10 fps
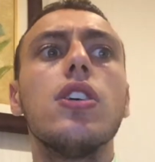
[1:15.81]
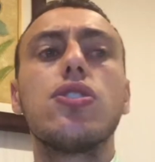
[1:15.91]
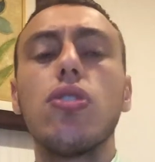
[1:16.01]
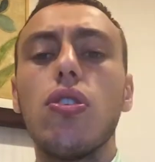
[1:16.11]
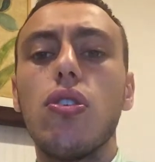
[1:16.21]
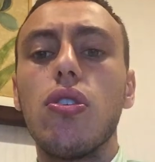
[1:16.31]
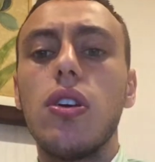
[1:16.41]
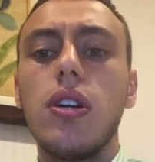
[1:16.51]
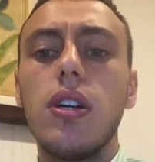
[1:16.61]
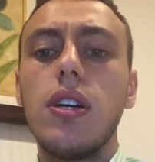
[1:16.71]
So
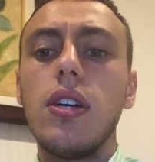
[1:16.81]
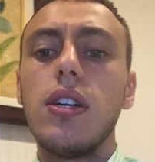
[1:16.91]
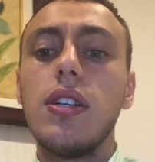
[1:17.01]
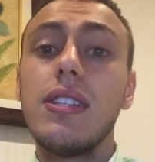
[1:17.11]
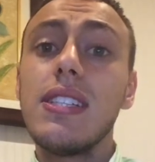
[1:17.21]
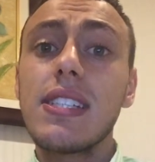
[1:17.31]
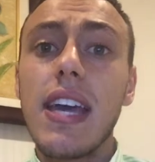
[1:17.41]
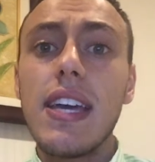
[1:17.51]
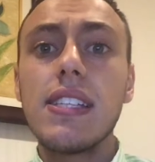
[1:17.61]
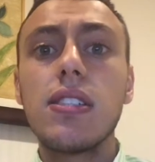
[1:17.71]
in this
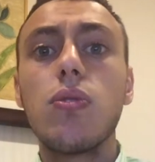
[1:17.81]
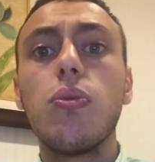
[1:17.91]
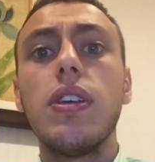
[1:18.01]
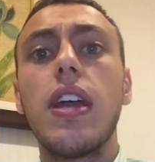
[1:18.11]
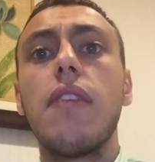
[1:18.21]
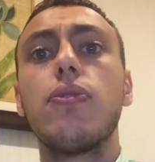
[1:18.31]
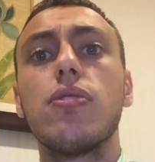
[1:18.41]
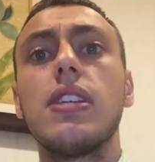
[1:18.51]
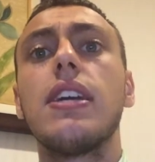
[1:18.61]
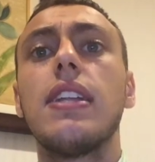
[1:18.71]
case, we have
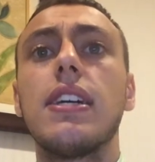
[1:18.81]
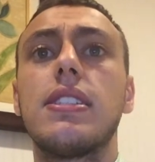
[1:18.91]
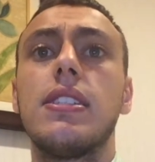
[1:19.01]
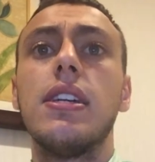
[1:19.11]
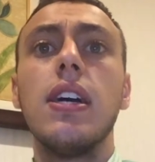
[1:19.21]
to say that